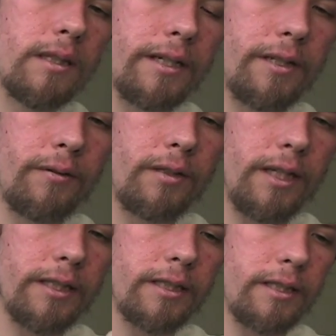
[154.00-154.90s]
I didn't
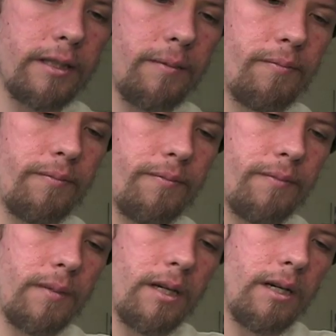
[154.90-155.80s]
realize that
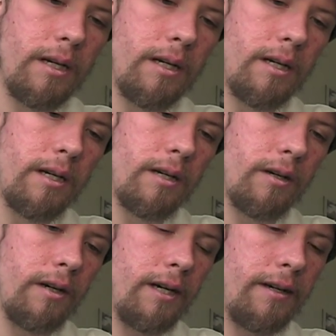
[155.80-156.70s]

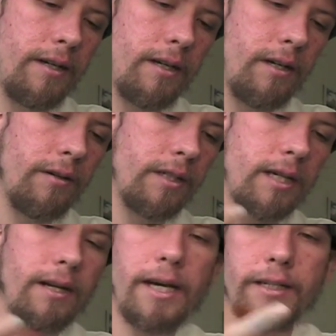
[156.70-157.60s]
I always
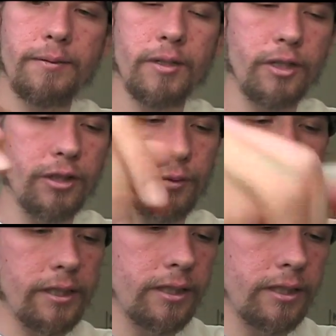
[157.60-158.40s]
kind of had some issues with this.